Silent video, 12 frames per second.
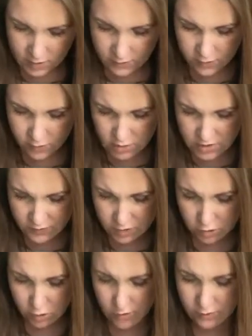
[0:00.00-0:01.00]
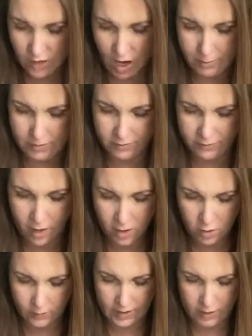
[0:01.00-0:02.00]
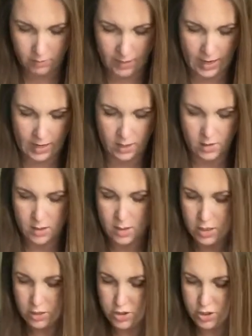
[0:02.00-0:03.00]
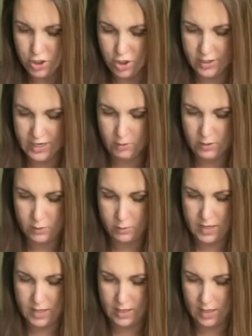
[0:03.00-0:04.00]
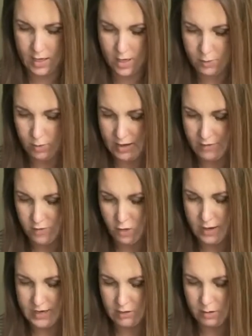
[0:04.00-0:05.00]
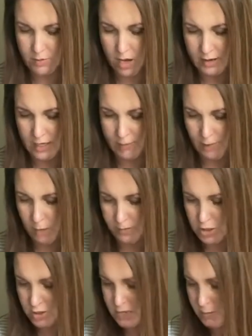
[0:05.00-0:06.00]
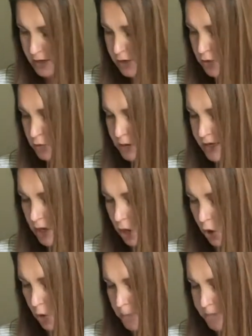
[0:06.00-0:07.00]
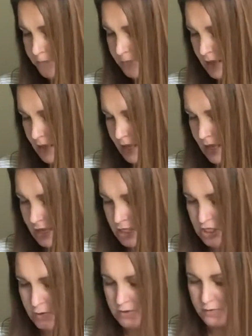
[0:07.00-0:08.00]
For those of you who have not been following my journey with Pika. You probably have no idea what I'm talking about, but she's my new rehome. She was